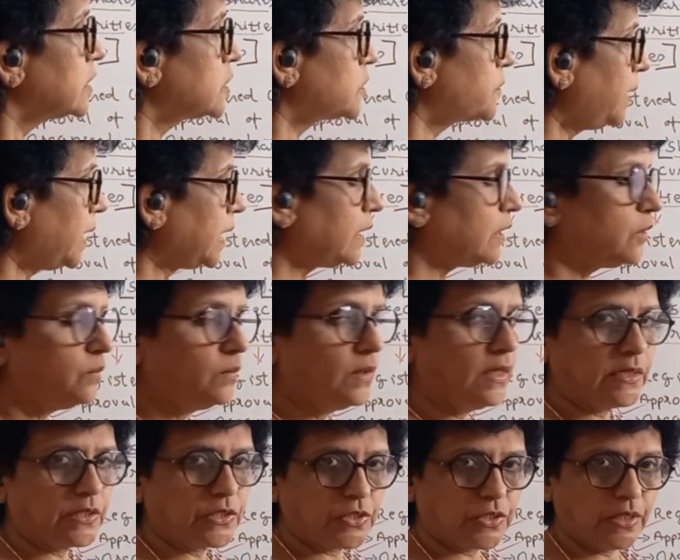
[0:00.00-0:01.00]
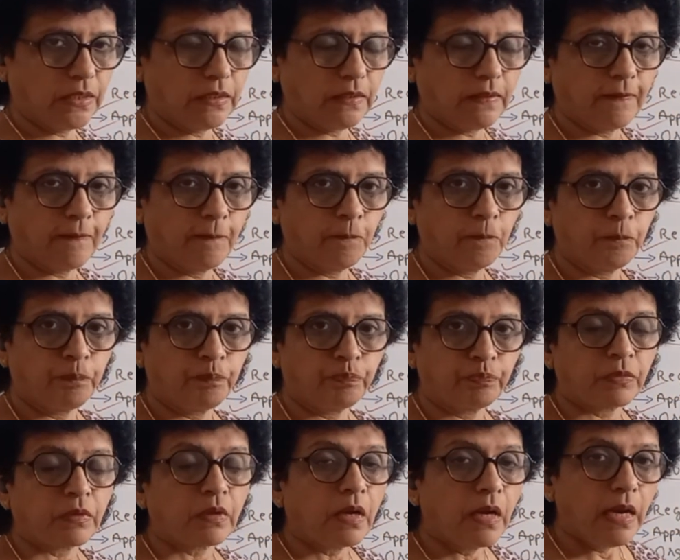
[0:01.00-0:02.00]
speculation.
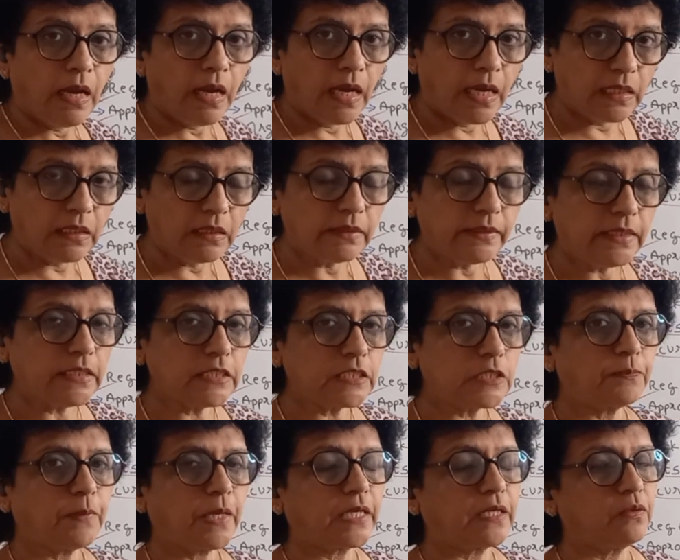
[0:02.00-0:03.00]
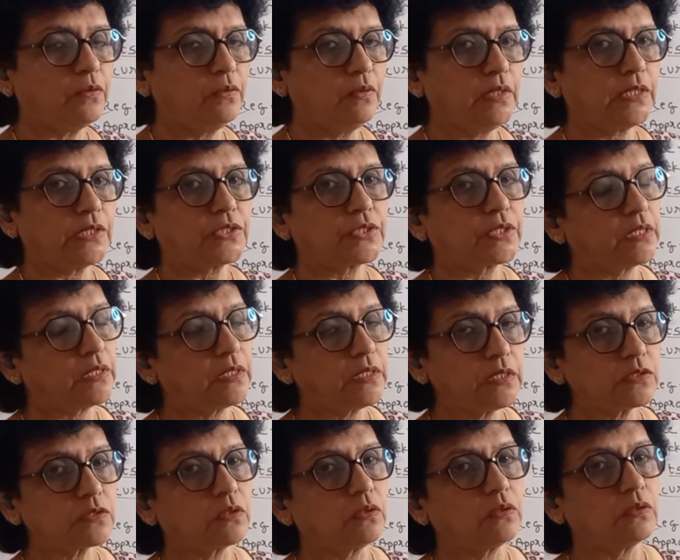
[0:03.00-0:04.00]
Healthy speculation
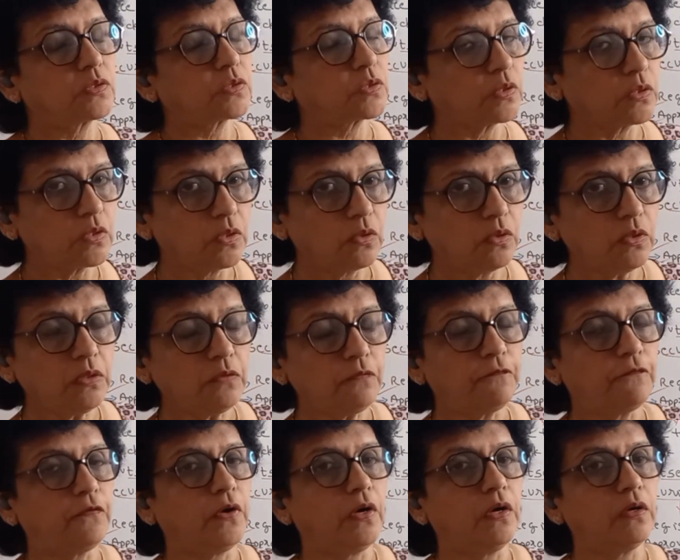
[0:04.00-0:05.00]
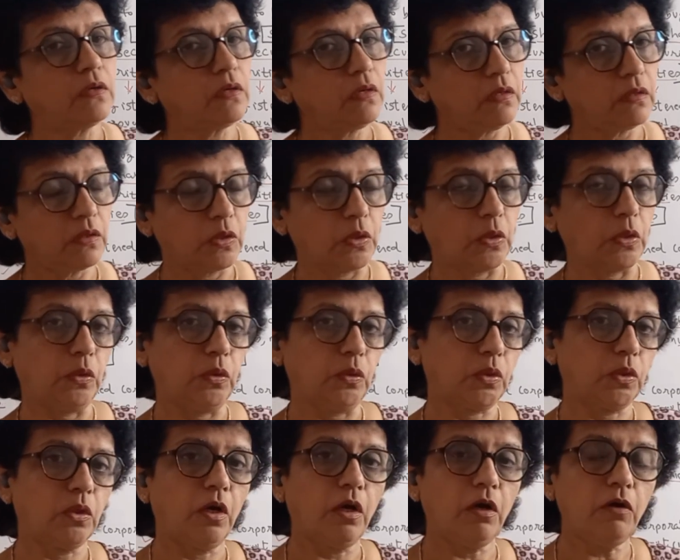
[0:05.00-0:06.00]
is also good for
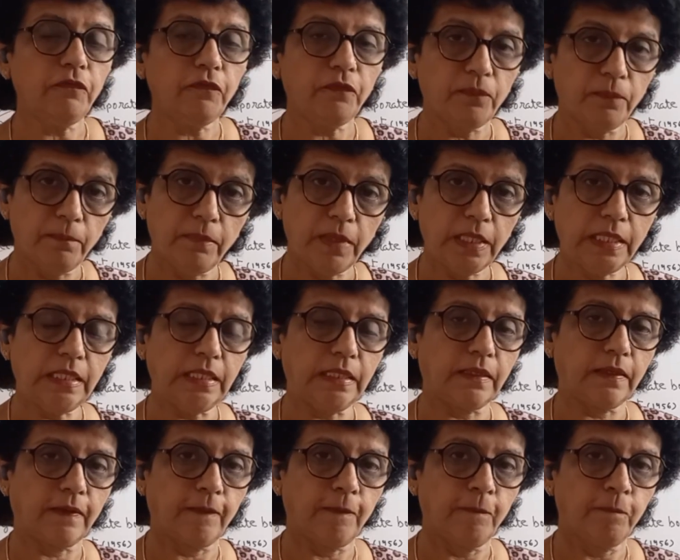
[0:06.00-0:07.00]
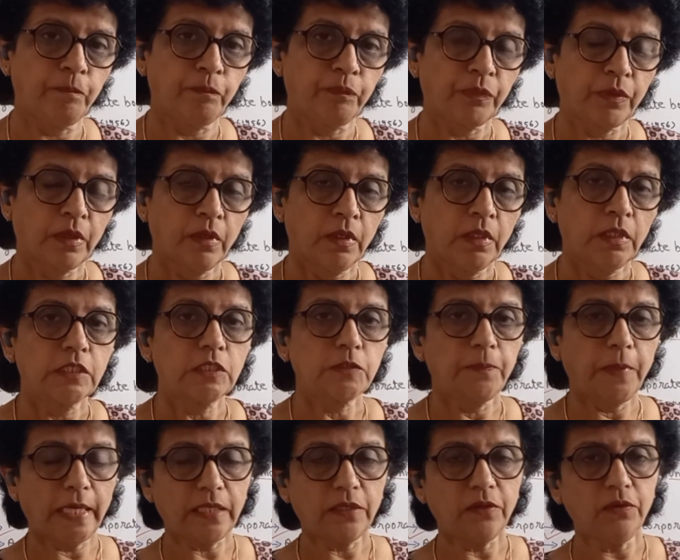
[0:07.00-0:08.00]
growth of money.
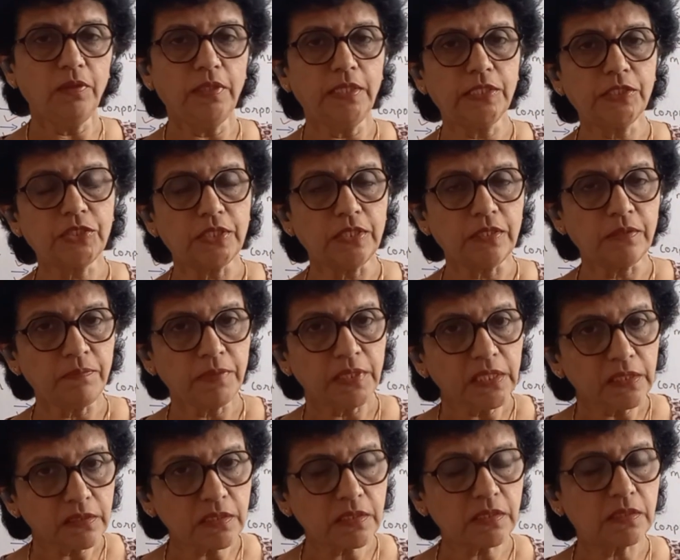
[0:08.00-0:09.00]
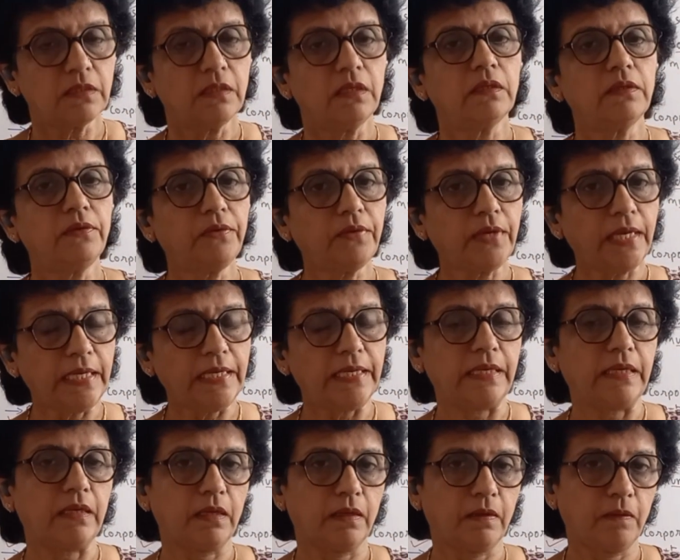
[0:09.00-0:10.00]
Speculation means
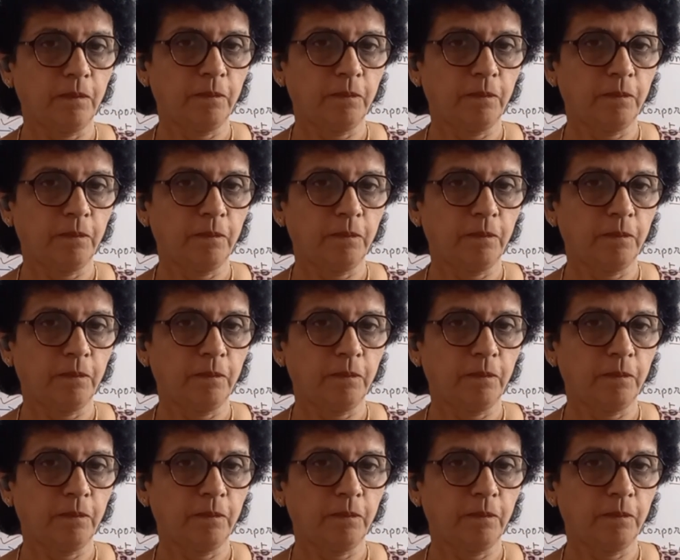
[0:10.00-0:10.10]
trading,